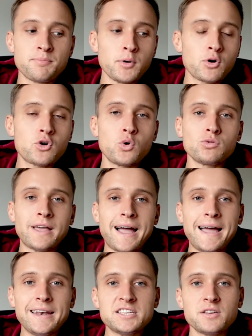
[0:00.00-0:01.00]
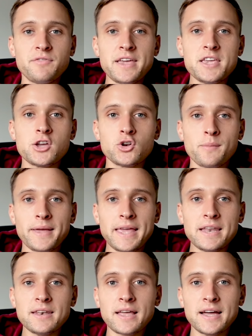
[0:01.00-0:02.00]
a book called The Atlas of Economic
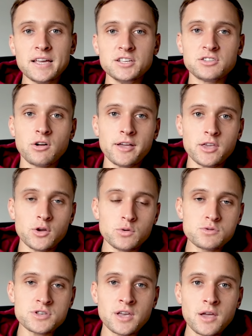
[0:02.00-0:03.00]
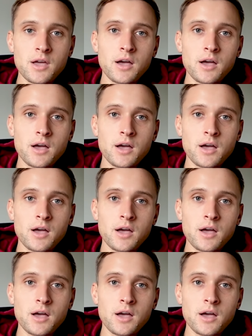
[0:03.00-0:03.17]
Indicators that I use,